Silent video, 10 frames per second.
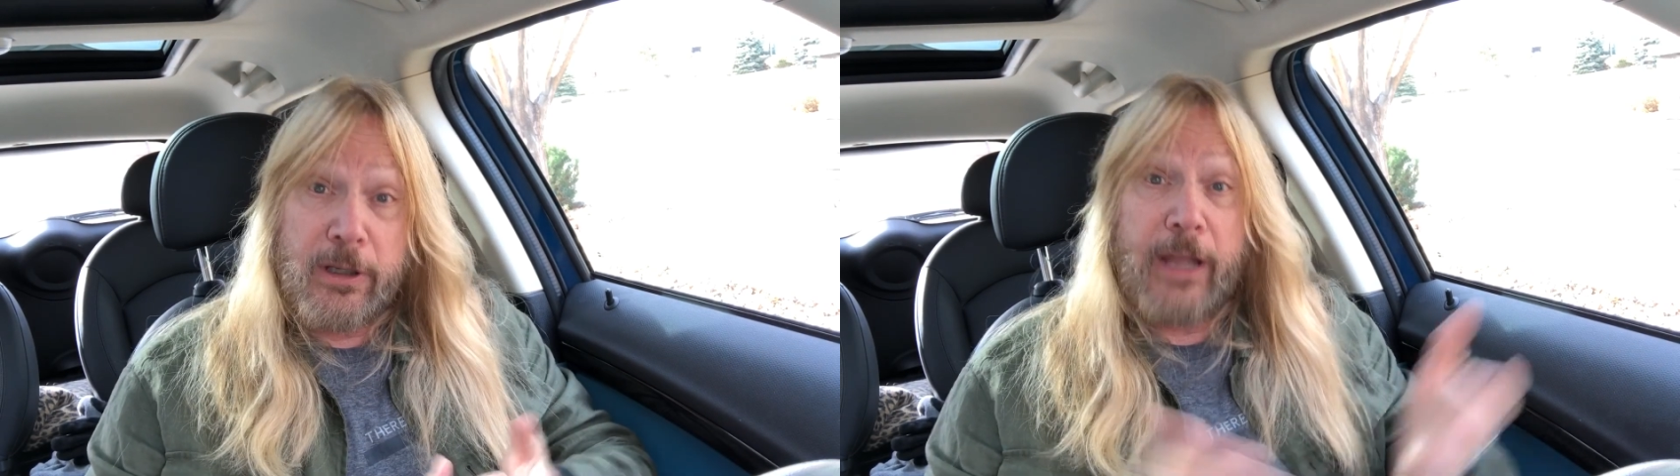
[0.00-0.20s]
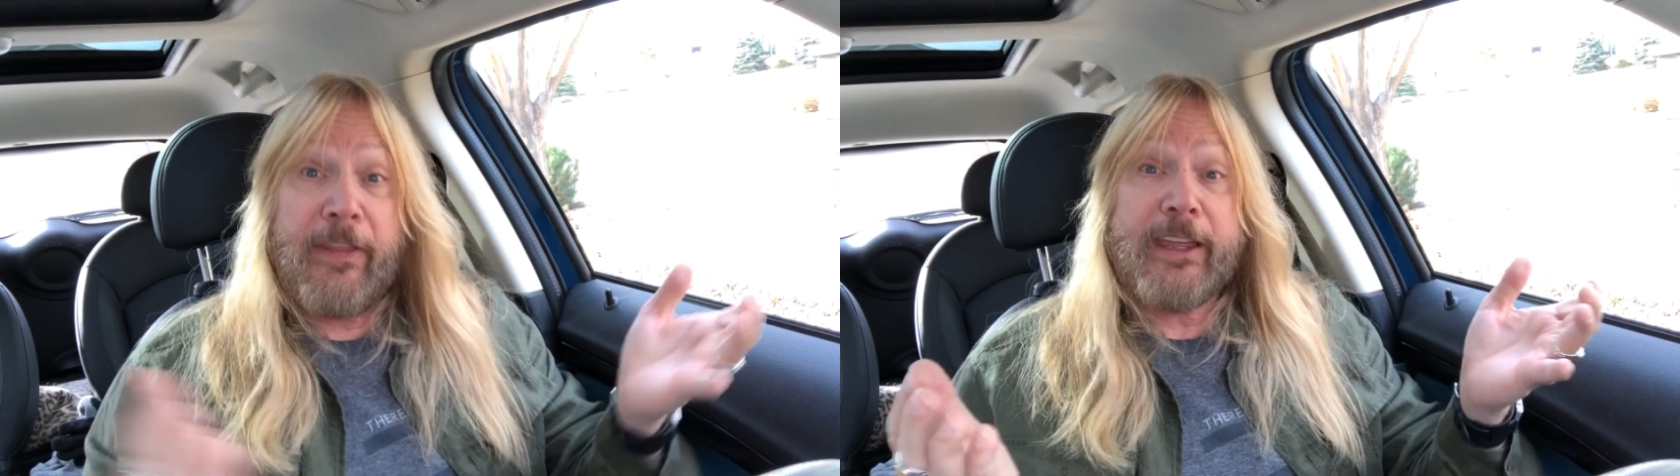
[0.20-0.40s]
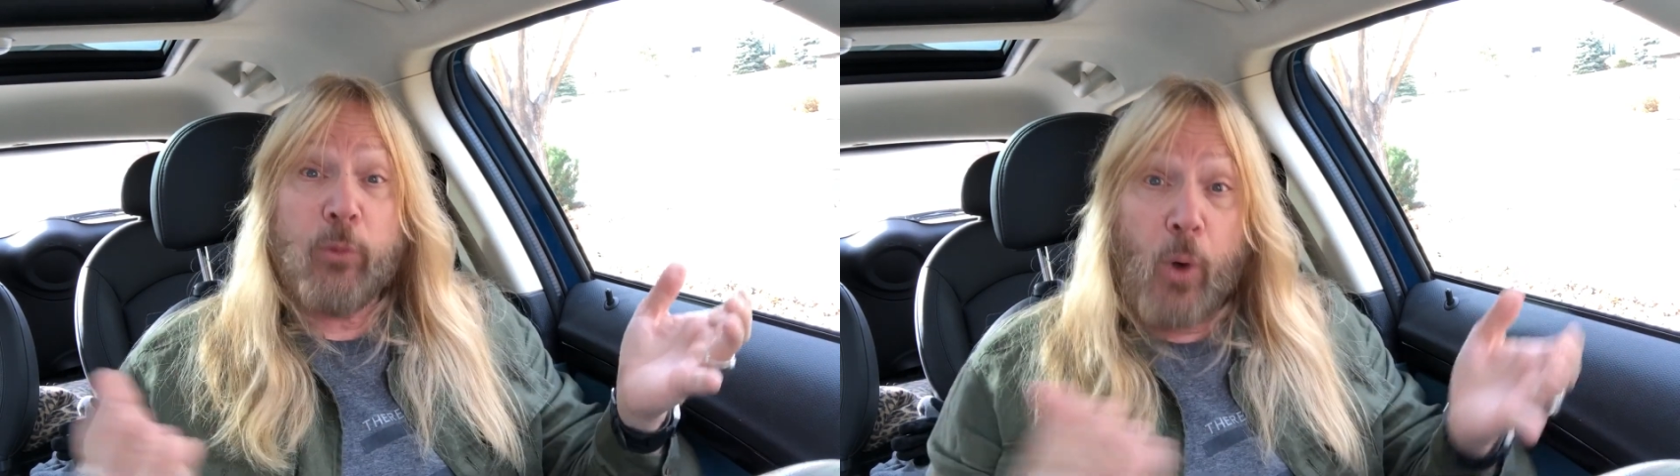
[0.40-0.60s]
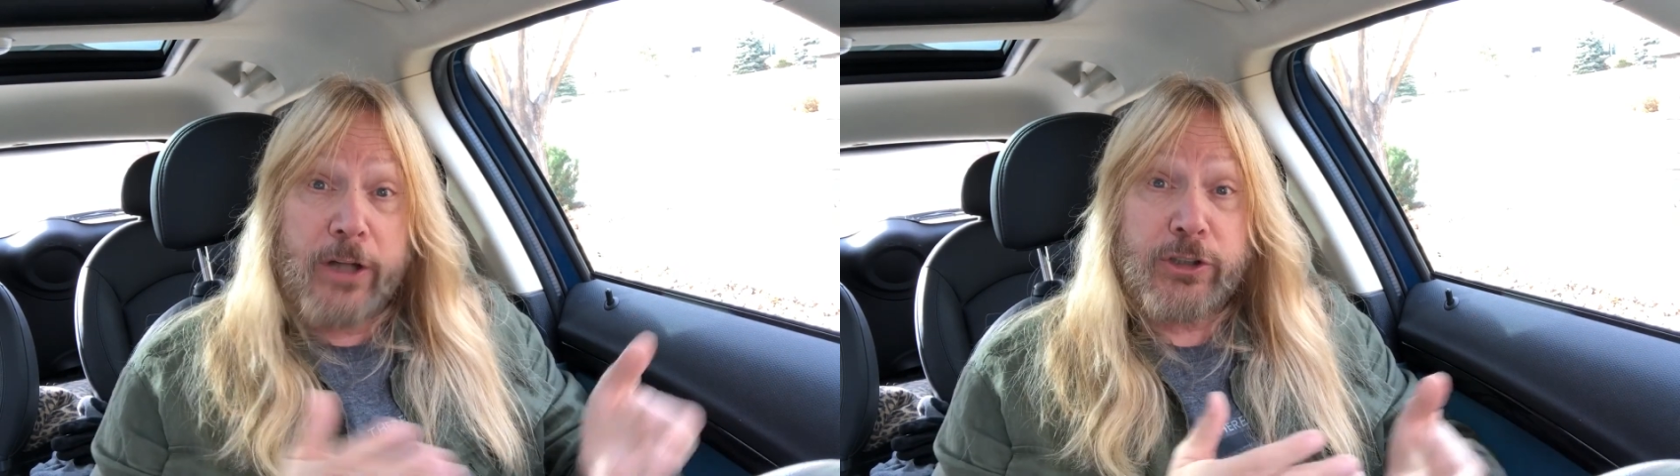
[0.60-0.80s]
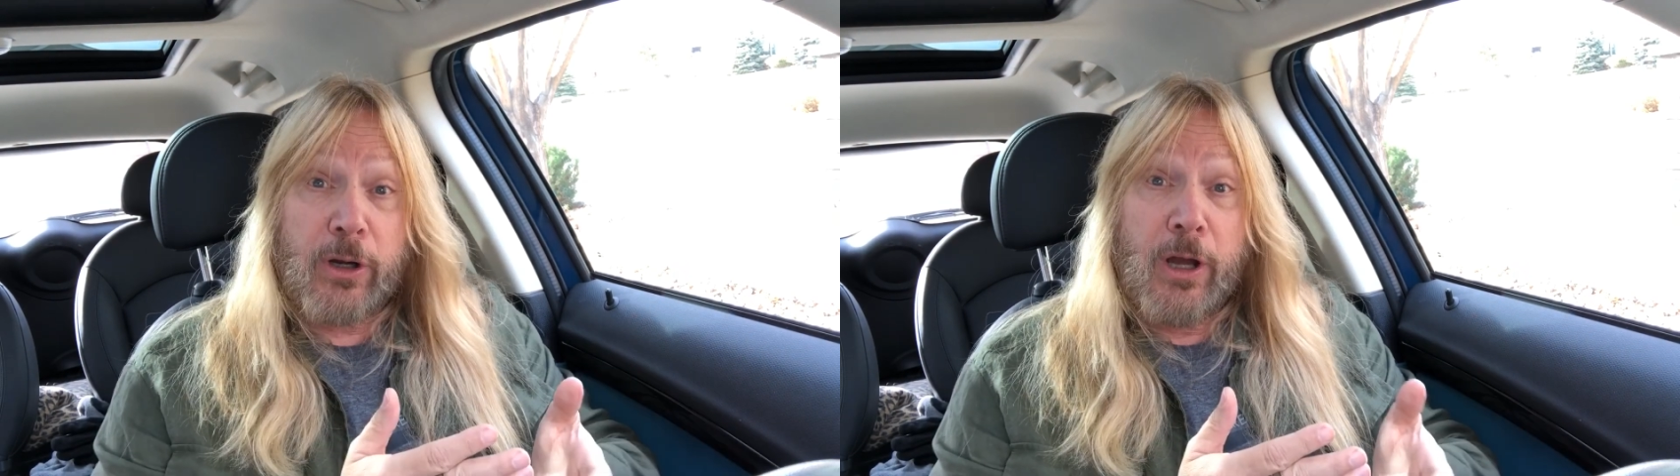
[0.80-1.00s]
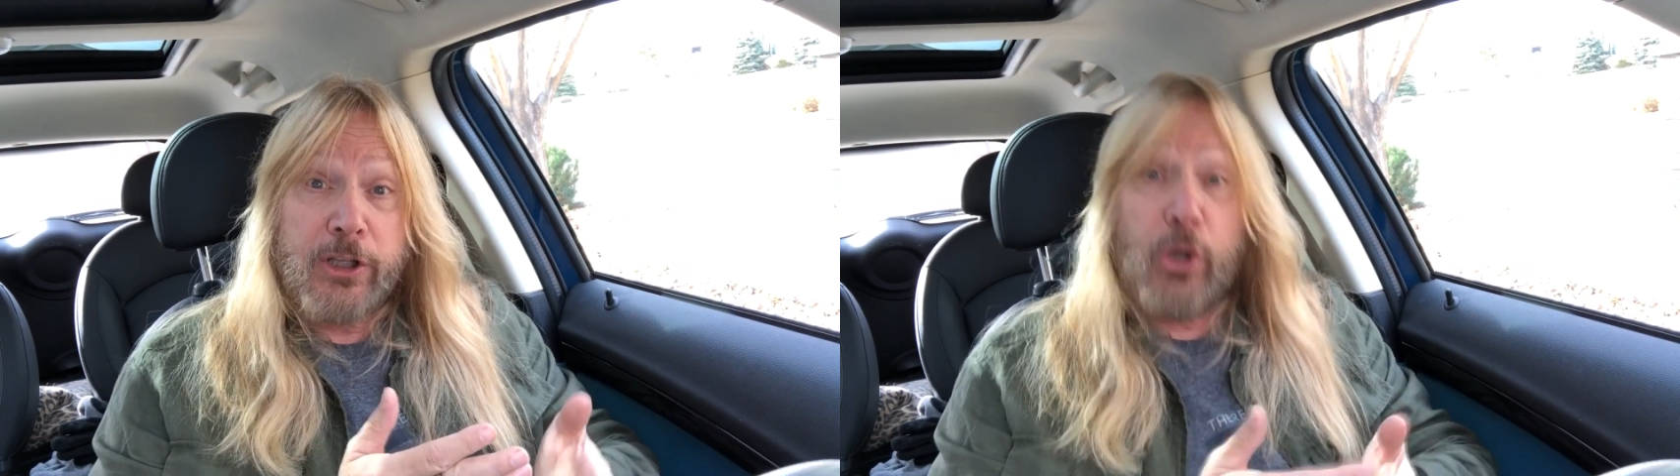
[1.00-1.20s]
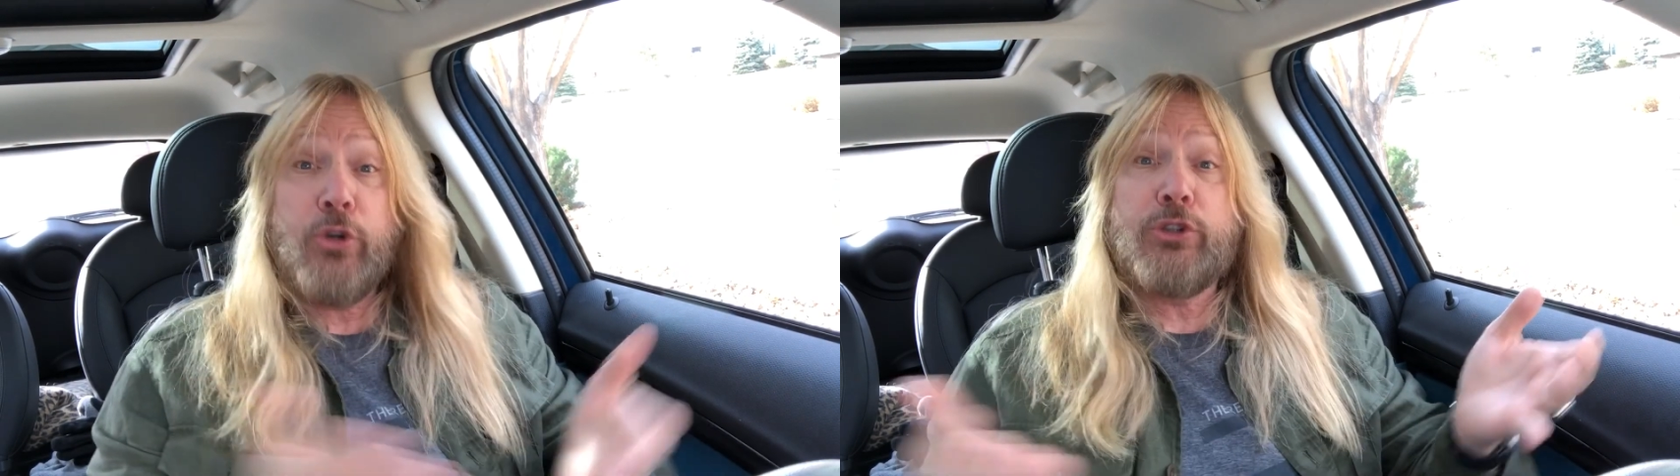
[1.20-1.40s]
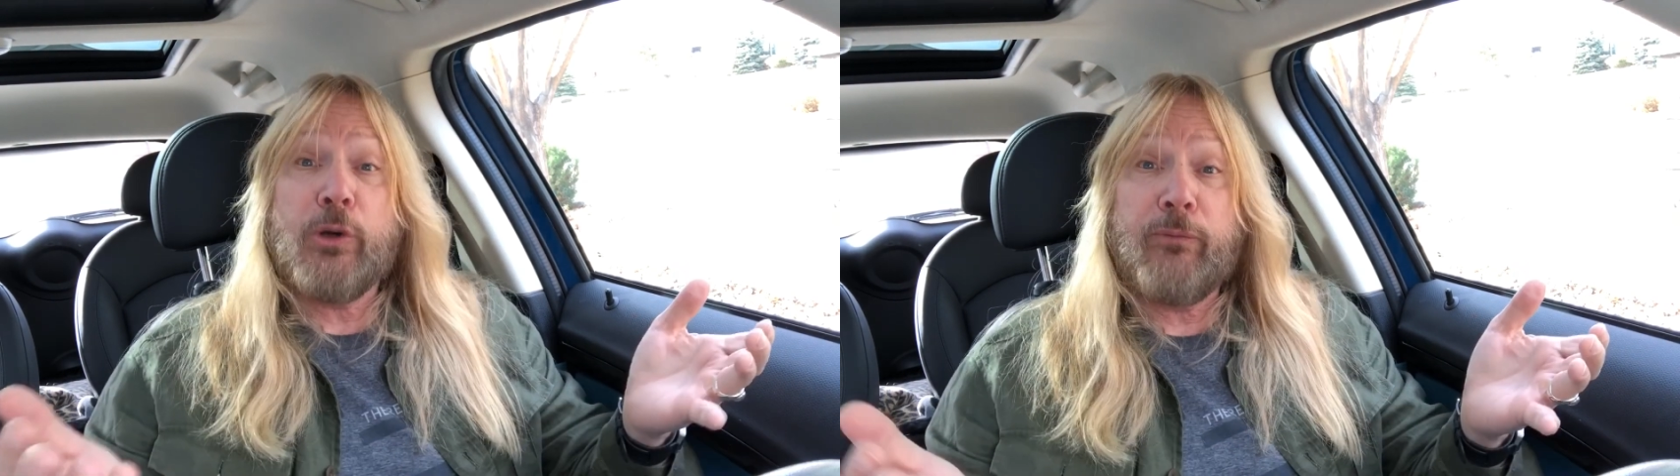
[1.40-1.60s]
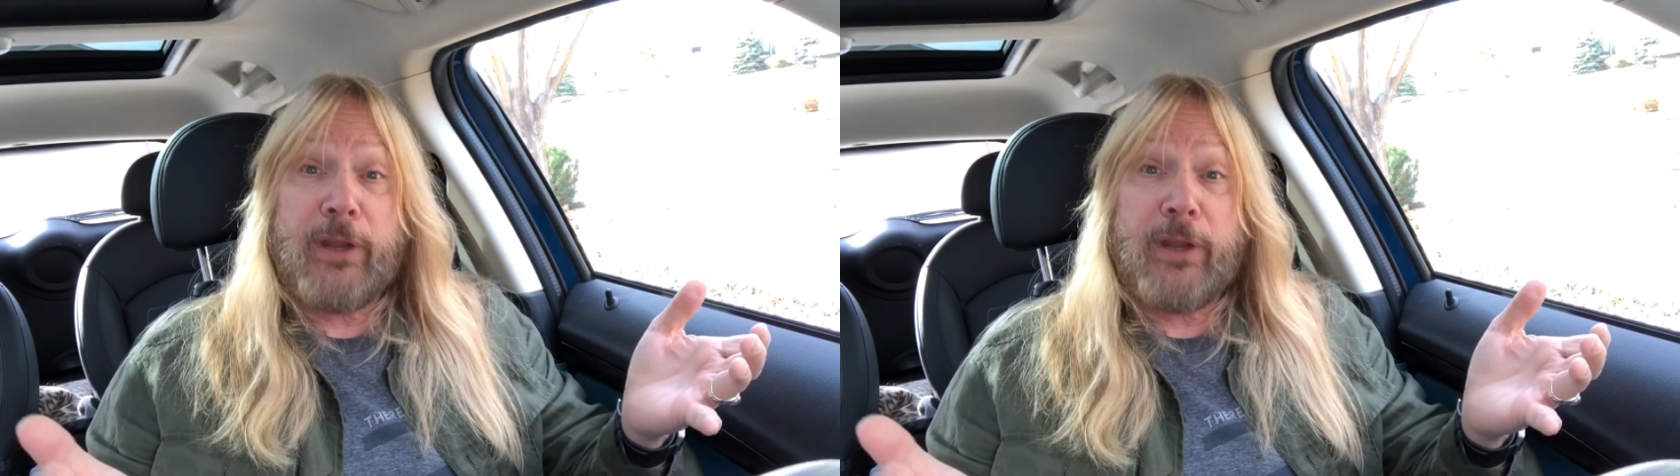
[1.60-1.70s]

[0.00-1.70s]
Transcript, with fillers: and they can watch a YouTube